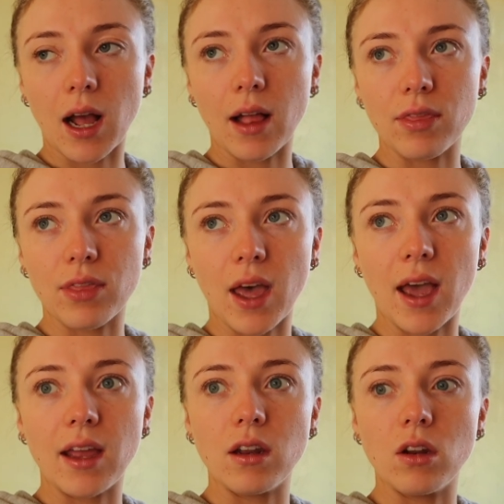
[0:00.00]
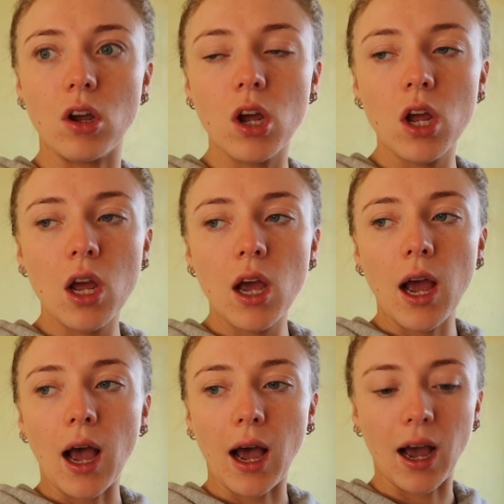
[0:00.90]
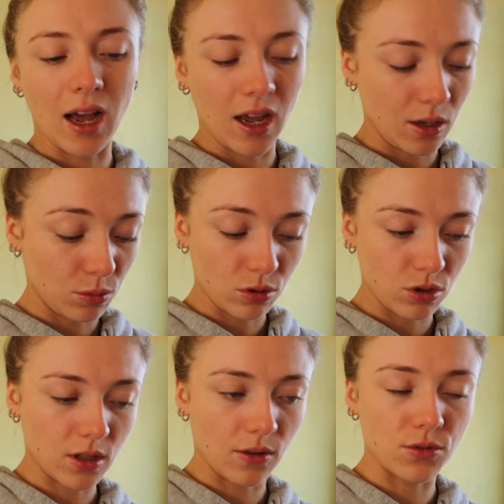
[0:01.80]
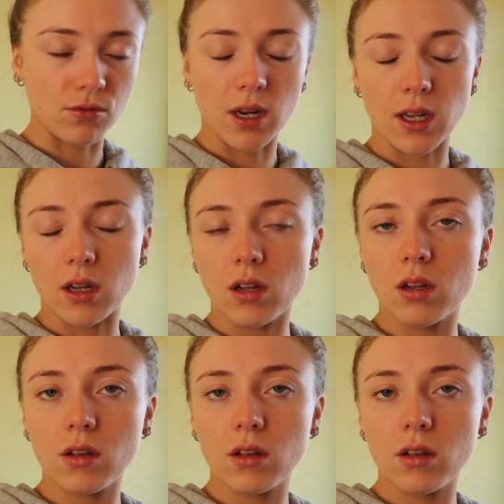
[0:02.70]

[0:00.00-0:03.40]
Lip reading: And then I will just have to ring